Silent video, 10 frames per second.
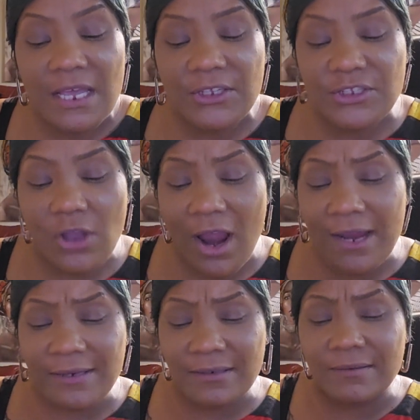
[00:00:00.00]

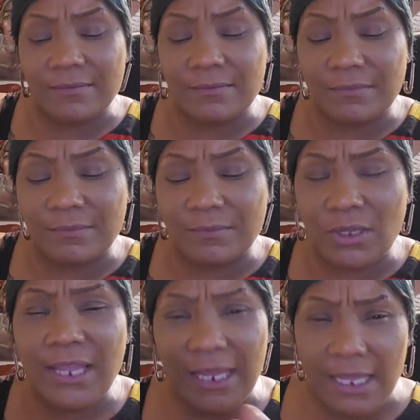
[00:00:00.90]
Start
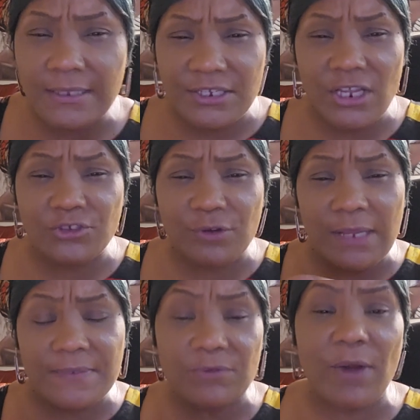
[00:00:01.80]
looking into your
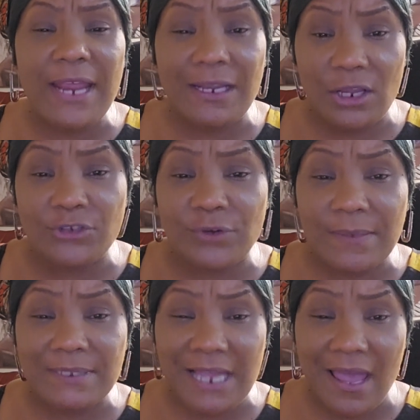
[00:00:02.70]
dreams and writing your
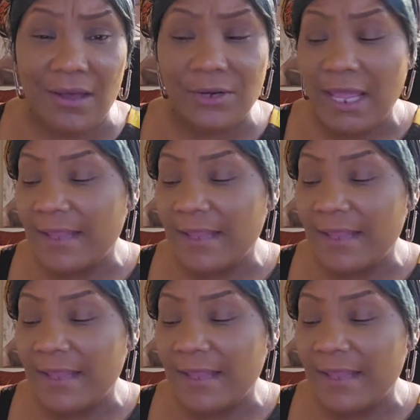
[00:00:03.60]
dreams down.